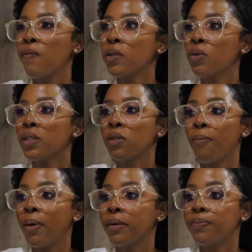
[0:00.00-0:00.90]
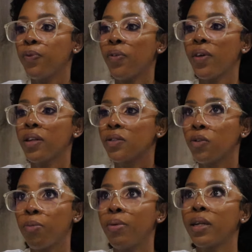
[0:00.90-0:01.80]
This one's not bad. Not that it's
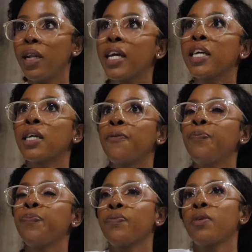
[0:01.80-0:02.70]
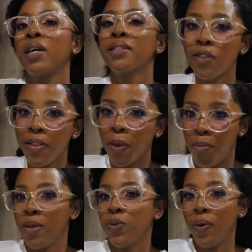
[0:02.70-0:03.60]
not bad. Like, it's not
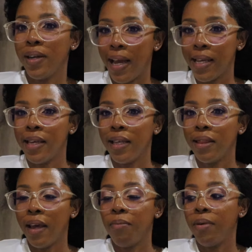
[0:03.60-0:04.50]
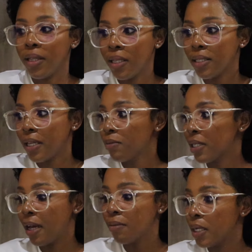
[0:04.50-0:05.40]
the matte one, I get that. But at the same
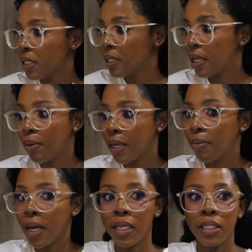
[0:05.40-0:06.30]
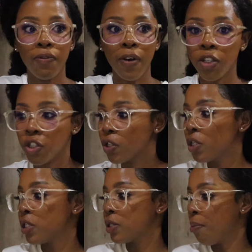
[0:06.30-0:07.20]
time, it's a tape breaker bag. It's
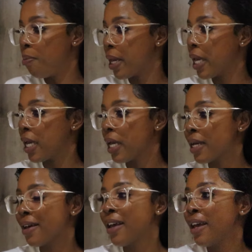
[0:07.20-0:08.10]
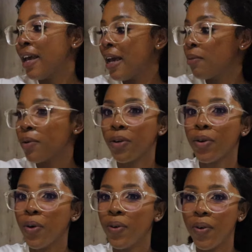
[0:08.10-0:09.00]
functional and it's big. And I'm going
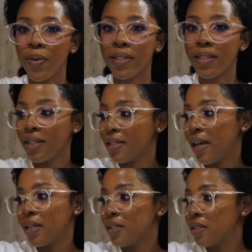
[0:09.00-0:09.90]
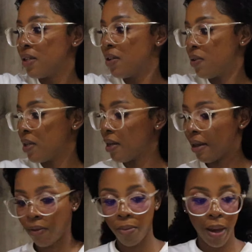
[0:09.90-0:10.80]
to go and see if guys looking
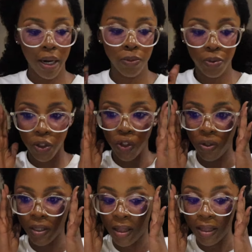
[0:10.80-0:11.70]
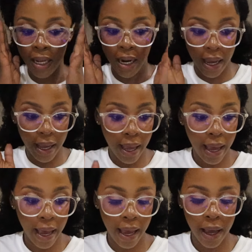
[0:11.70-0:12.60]
like the baddest producer that I
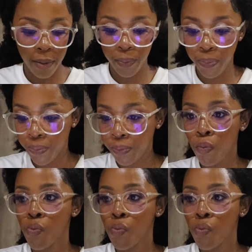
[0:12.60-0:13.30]
am.